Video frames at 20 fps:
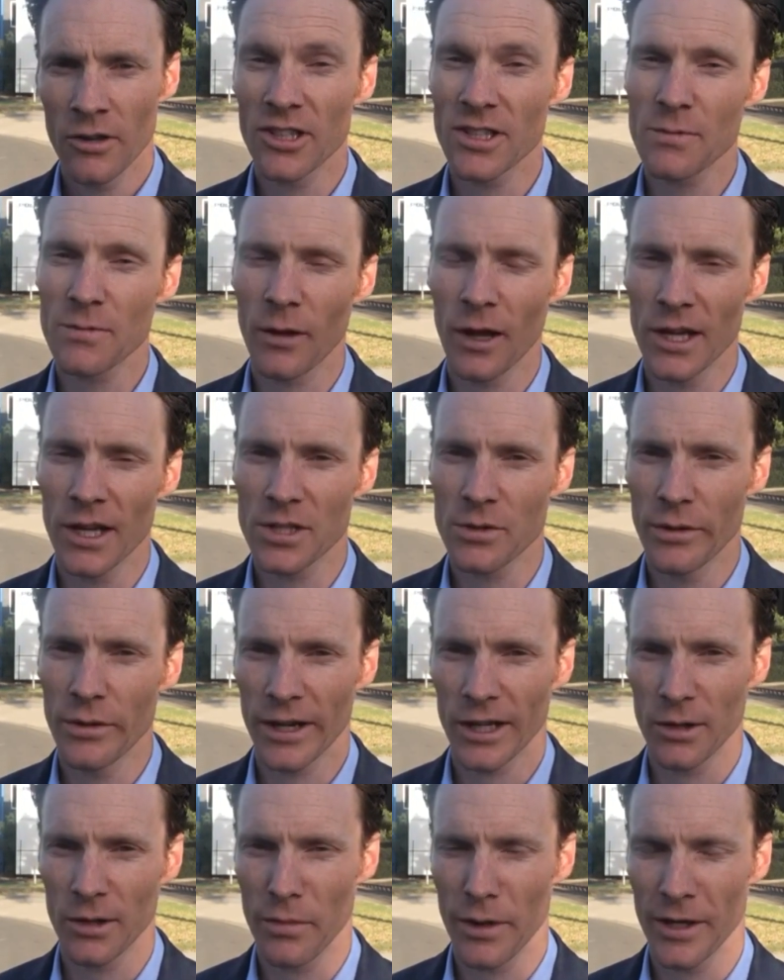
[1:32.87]
This plays to
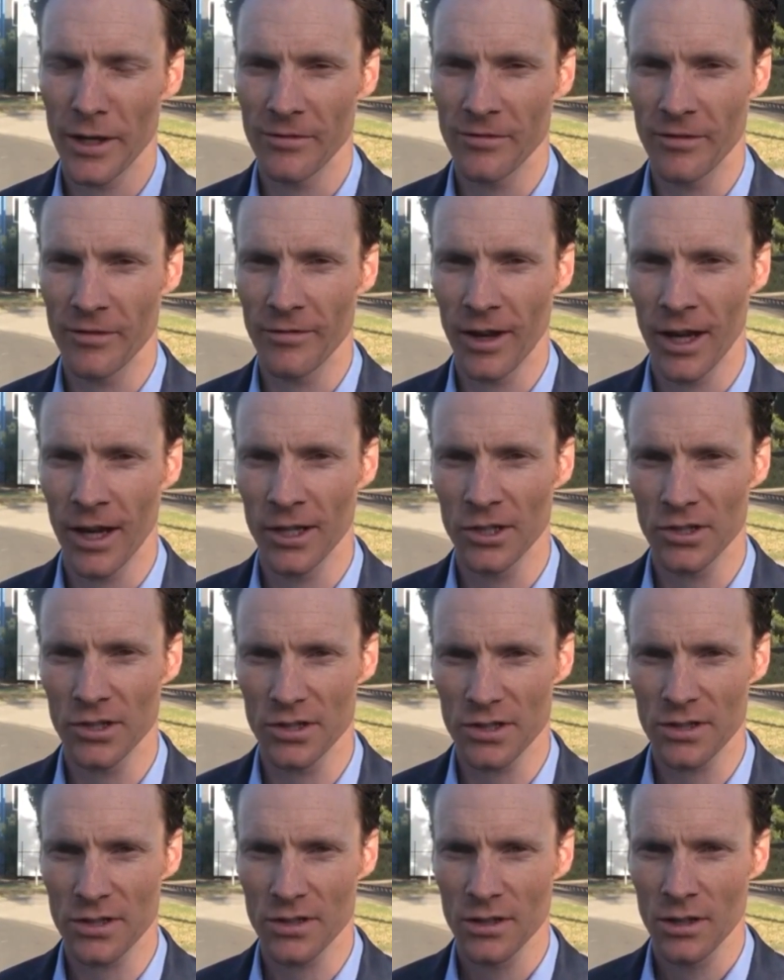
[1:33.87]
our competitive
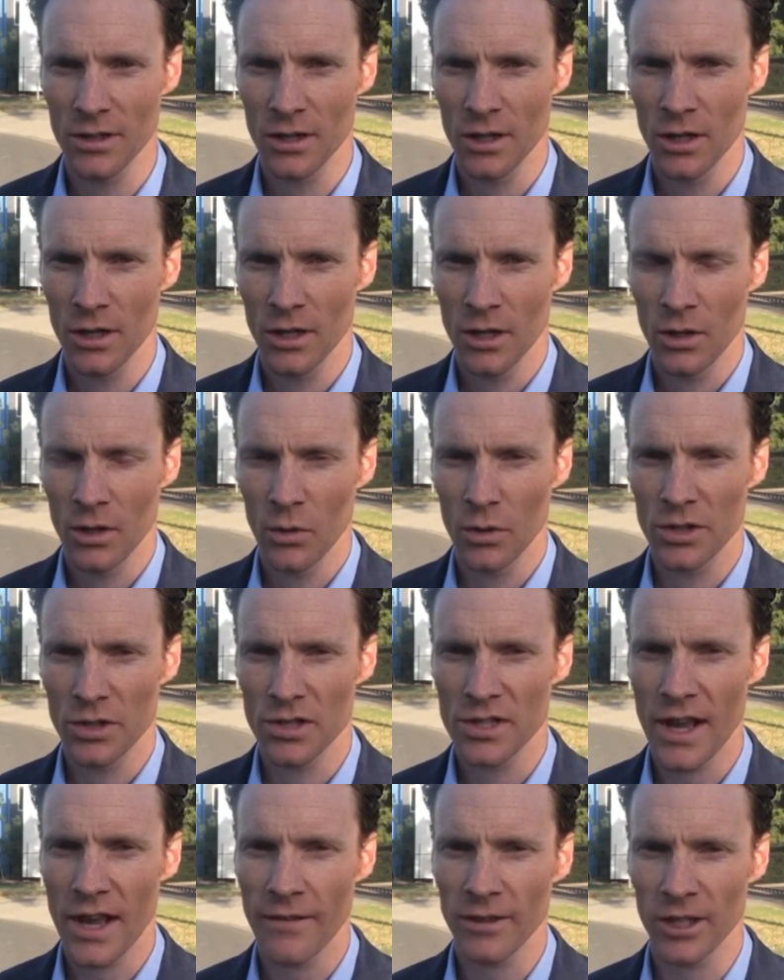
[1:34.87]
advantages, which
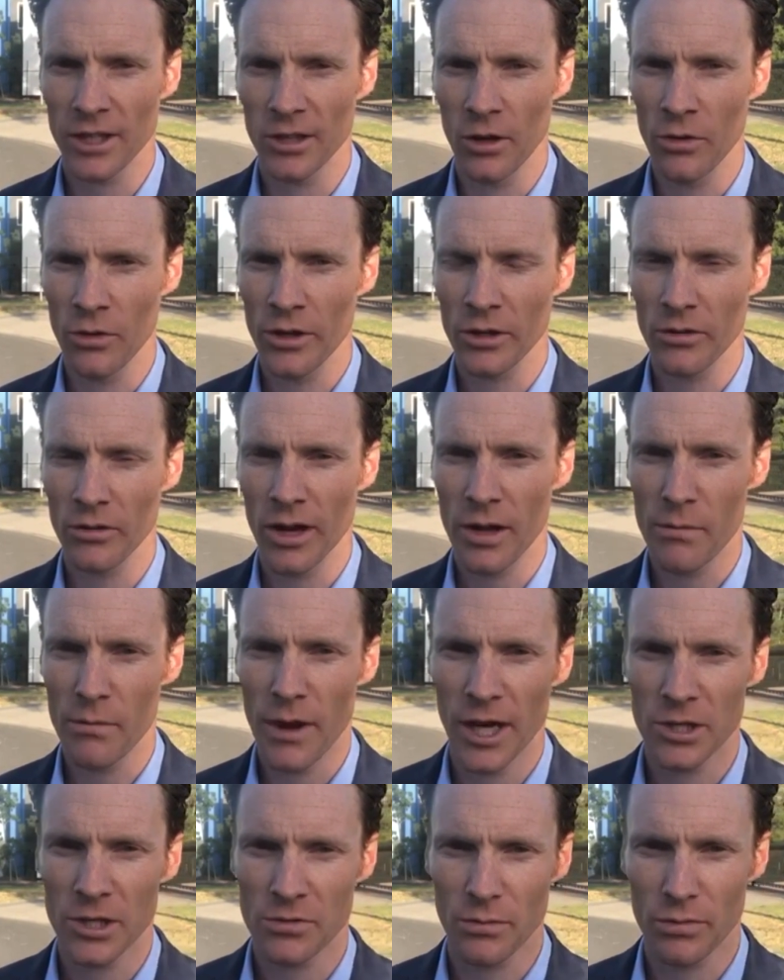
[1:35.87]
is having an on-the-ground
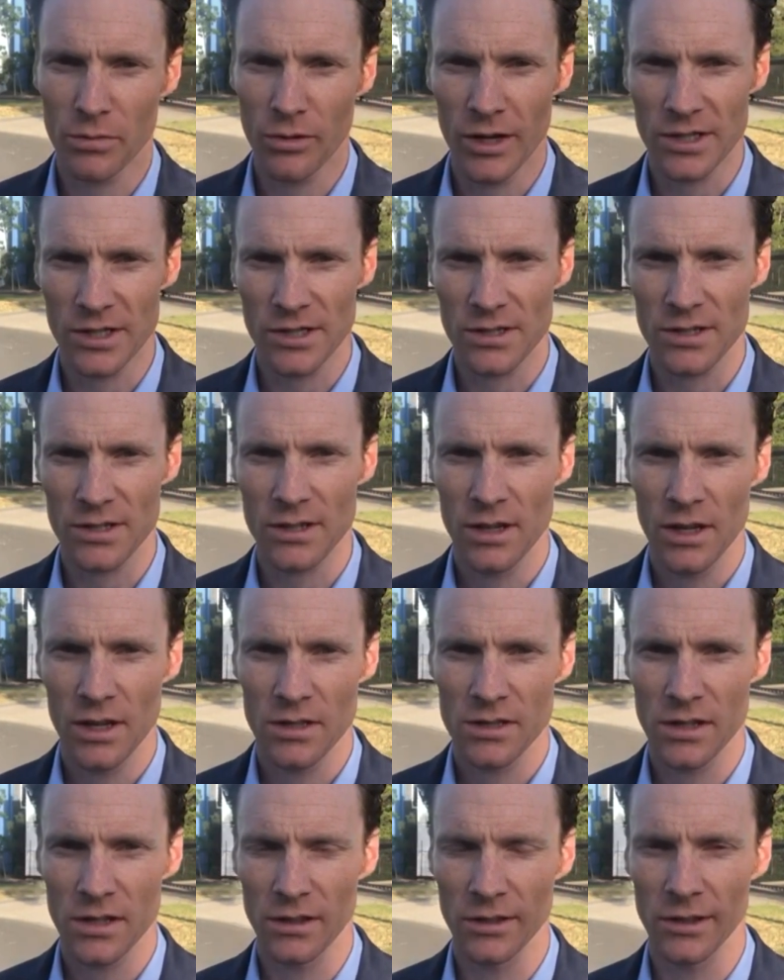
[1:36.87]
management presence
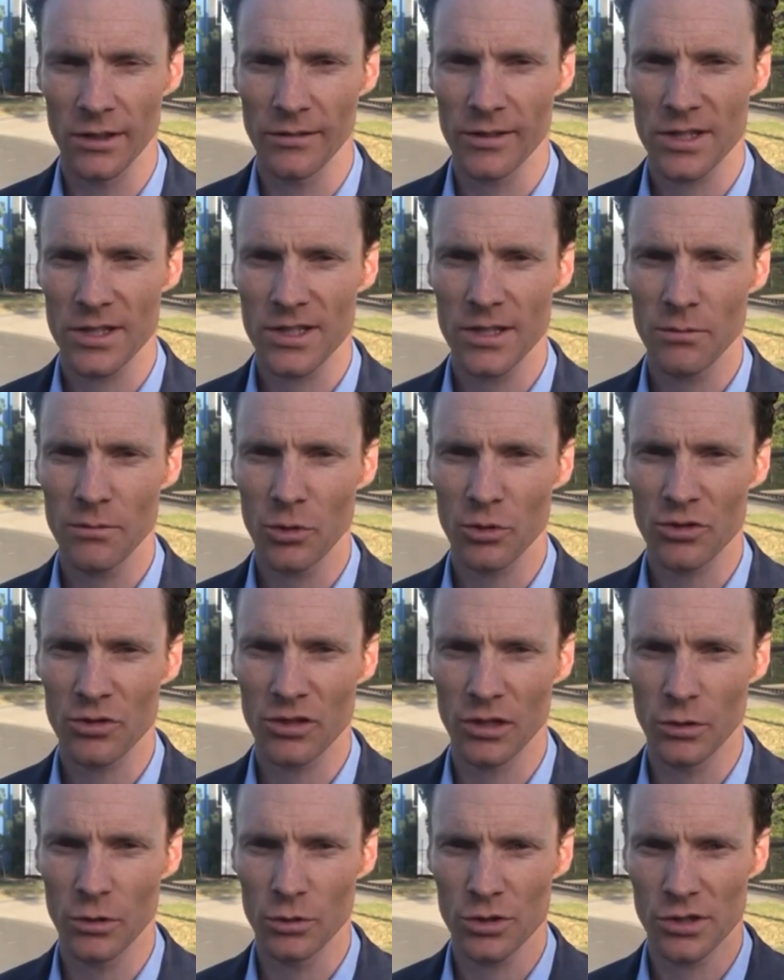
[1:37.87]
to deliver simple
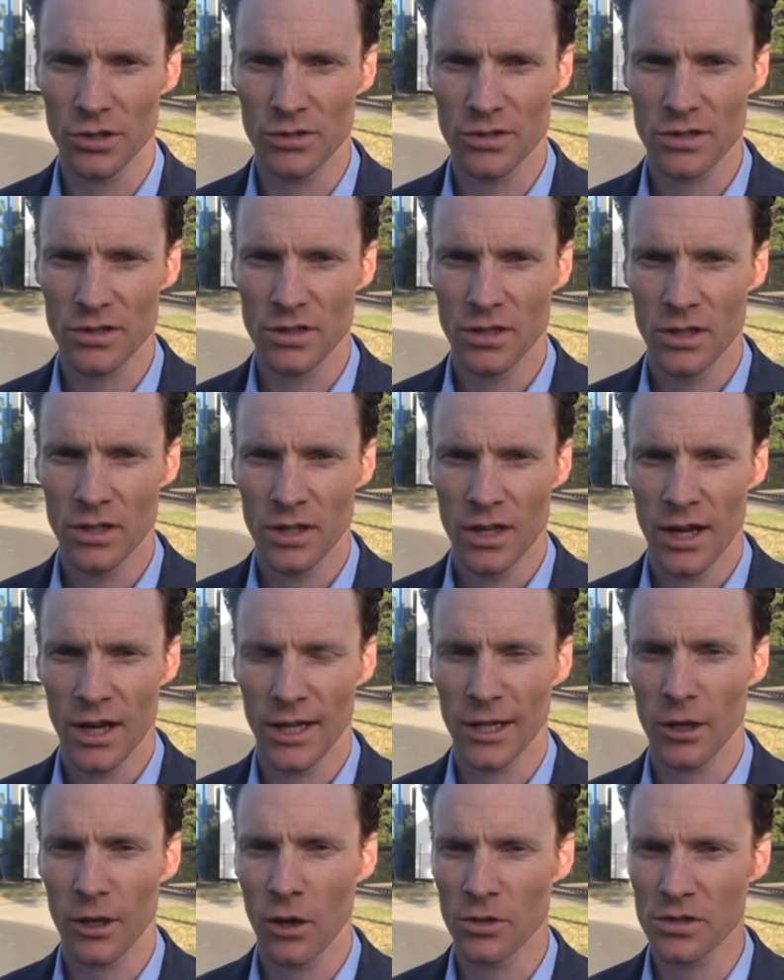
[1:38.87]
solutions
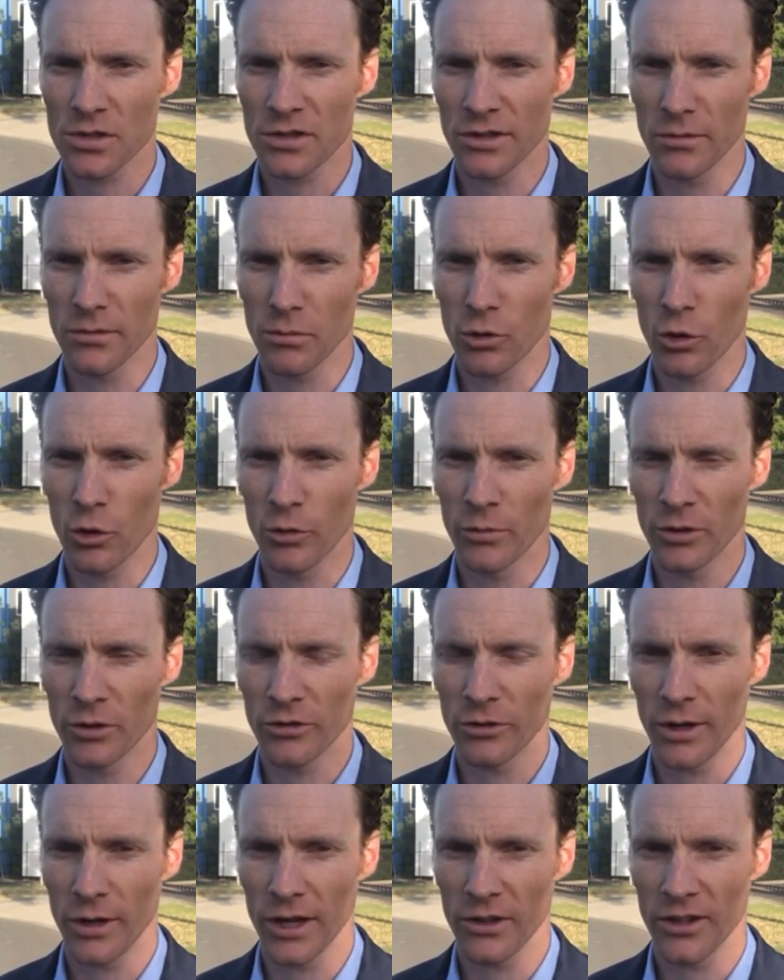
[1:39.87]
and constant improvement
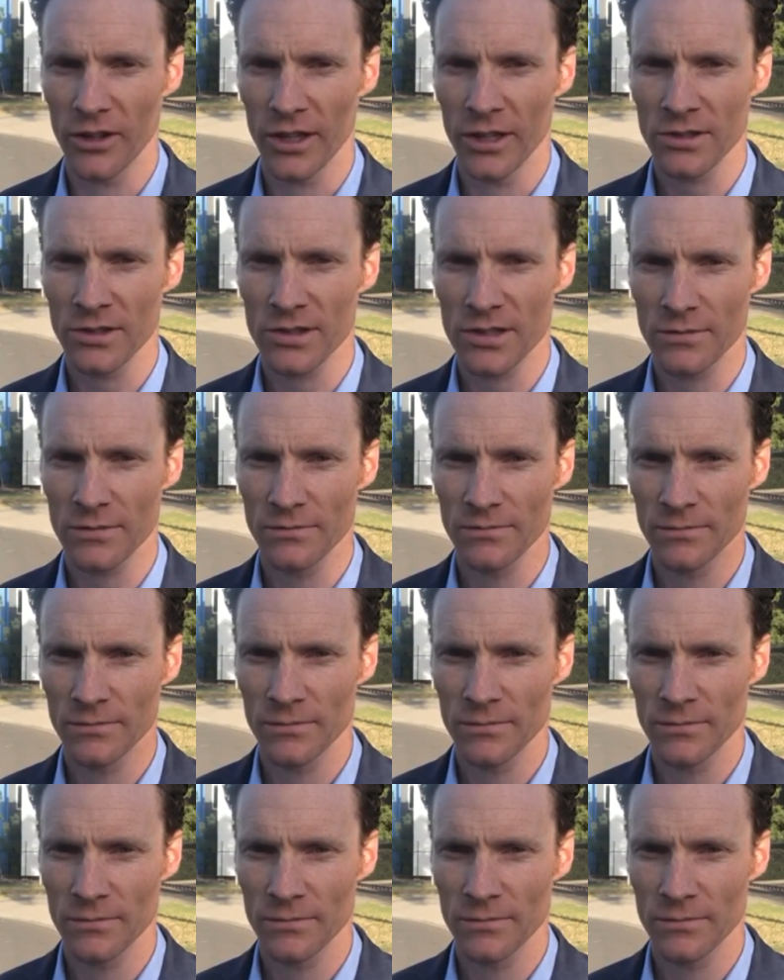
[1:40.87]
to our tenants,